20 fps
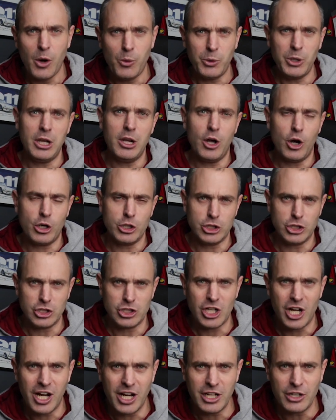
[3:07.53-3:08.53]
with larger
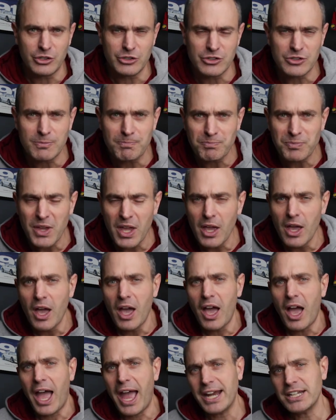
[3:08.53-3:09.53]
tires.
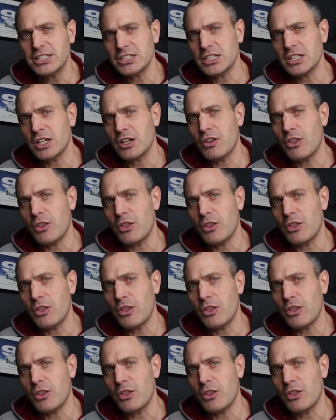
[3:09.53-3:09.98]
And